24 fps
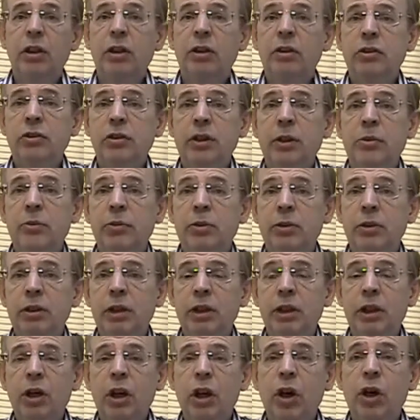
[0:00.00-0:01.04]

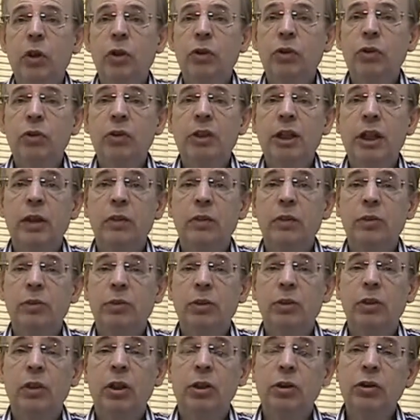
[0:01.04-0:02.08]
separately, or you can get what's
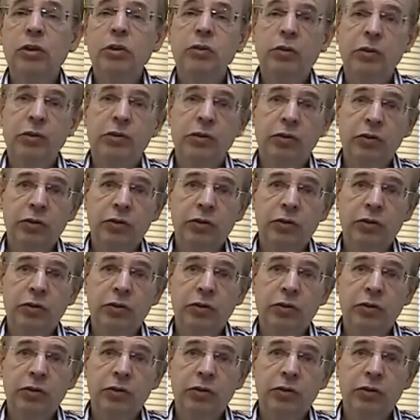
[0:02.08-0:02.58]
called a universal